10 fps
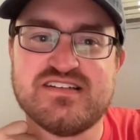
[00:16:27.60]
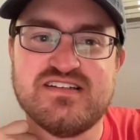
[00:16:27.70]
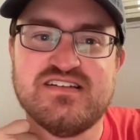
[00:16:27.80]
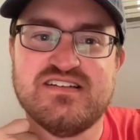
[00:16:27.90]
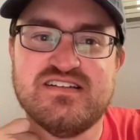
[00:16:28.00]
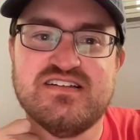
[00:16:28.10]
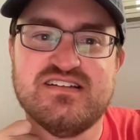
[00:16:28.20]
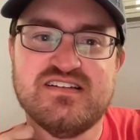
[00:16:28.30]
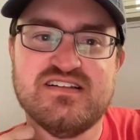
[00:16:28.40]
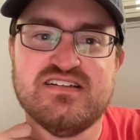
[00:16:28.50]

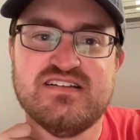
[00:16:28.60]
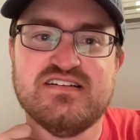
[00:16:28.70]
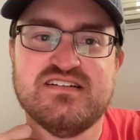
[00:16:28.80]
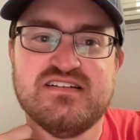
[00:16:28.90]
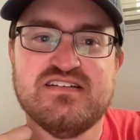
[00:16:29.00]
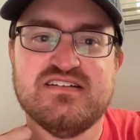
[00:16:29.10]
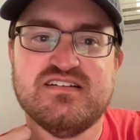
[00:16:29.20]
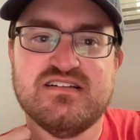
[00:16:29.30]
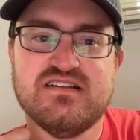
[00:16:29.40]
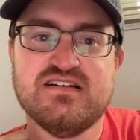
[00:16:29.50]

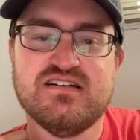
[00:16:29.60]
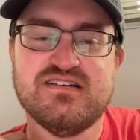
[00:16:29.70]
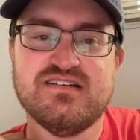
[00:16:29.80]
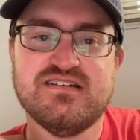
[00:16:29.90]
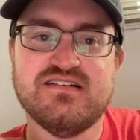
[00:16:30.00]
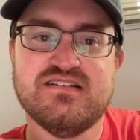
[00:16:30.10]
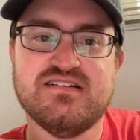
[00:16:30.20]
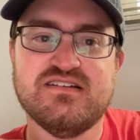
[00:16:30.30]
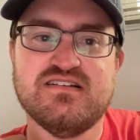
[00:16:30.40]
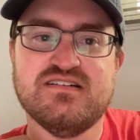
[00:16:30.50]

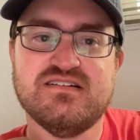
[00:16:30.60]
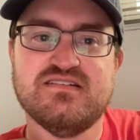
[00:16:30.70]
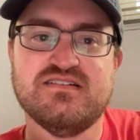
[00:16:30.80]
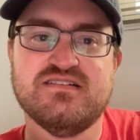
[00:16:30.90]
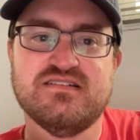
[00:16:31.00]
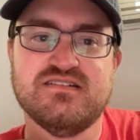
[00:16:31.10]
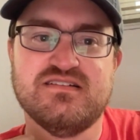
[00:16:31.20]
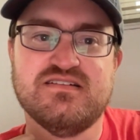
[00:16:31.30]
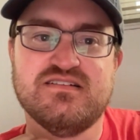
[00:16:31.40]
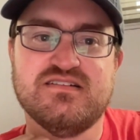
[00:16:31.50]

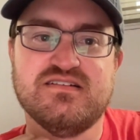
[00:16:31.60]
The person shown says nothing.